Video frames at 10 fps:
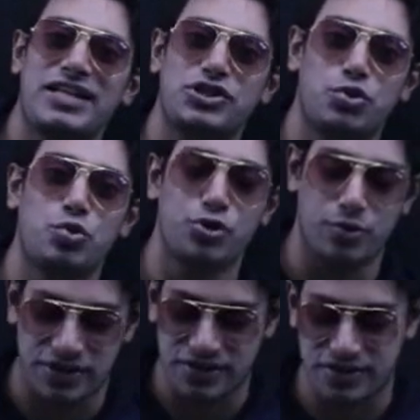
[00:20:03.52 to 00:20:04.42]
as 2
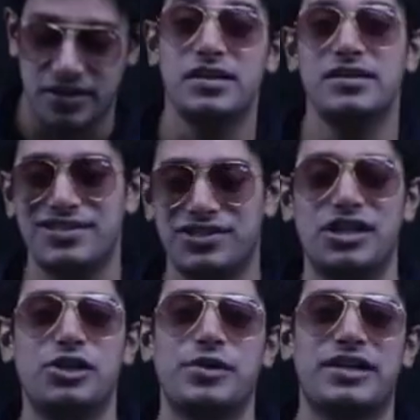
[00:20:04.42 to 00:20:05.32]
units.
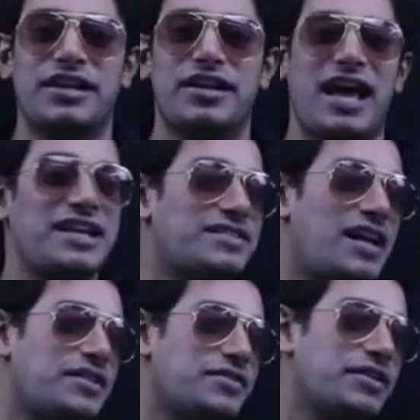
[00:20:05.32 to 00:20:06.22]
Still you will get a nice
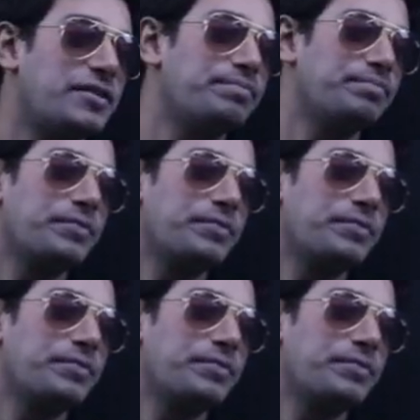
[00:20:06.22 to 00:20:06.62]
answer.